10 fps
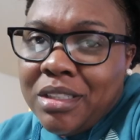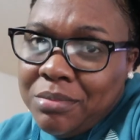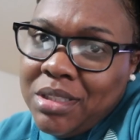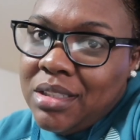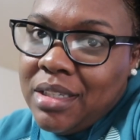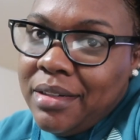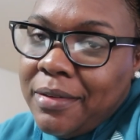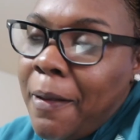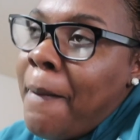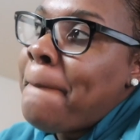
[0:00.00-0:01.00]
I'm just
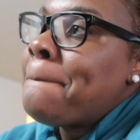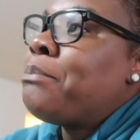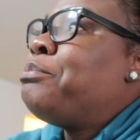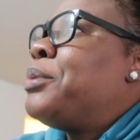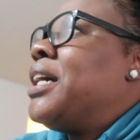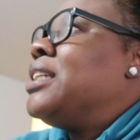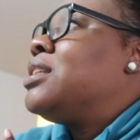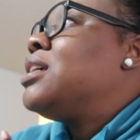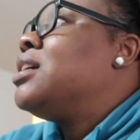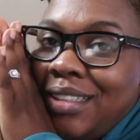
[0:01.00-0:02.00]
kidding. But
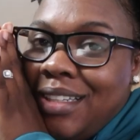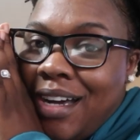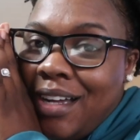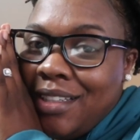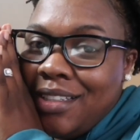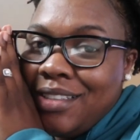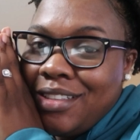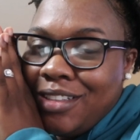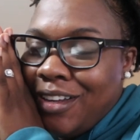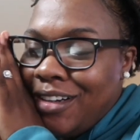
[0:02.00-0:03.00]
Nala
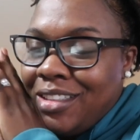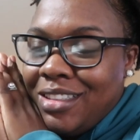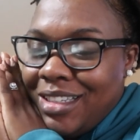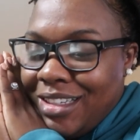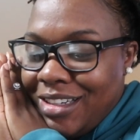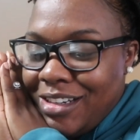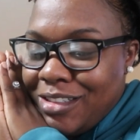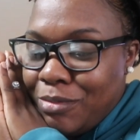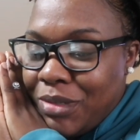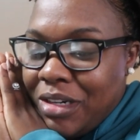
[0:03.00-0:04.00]
starts
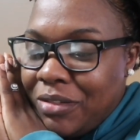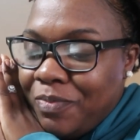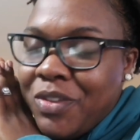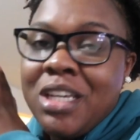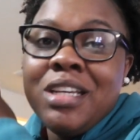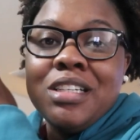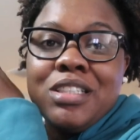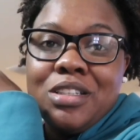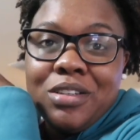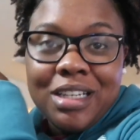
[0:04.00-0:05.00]
daycare tomorrow
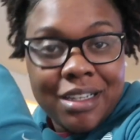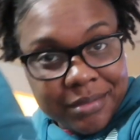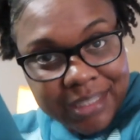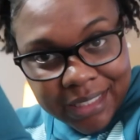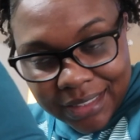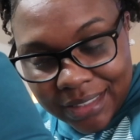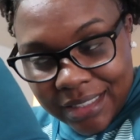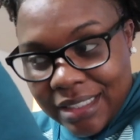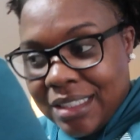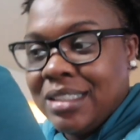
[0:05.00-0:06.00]
so the update
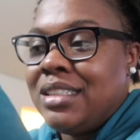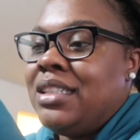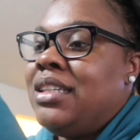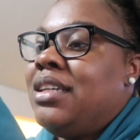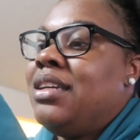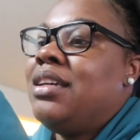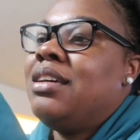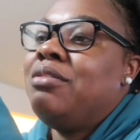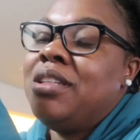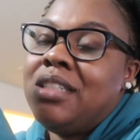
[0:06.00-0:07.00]
is
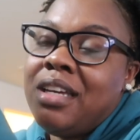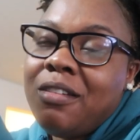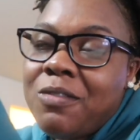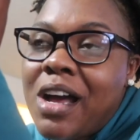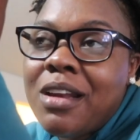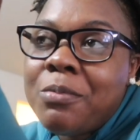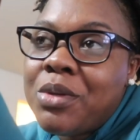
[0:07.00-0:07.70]
she we did find a